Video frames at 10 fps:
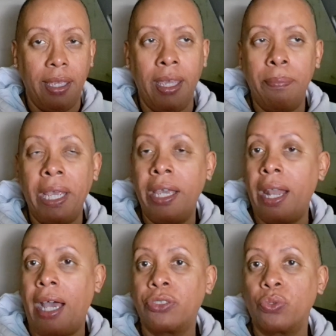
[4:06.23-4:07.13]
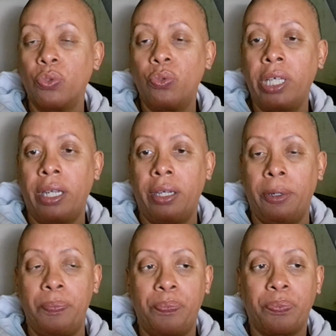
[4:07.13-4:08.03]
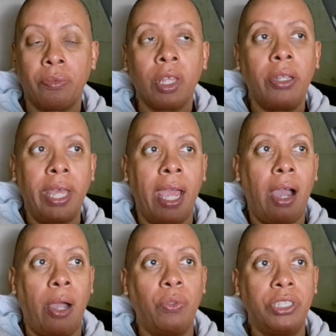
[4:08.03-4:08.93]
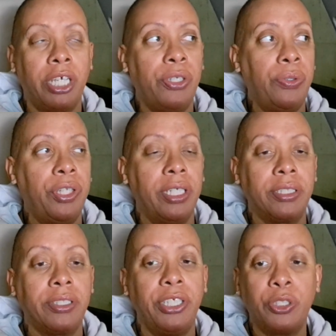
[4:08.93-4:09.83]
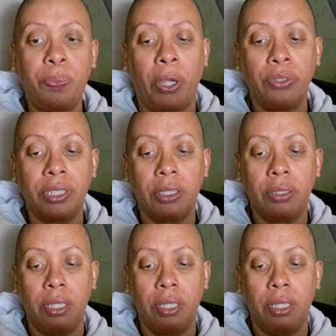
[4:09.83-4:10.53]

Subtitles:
And man, I screwed that up. Now, I would tell you this person,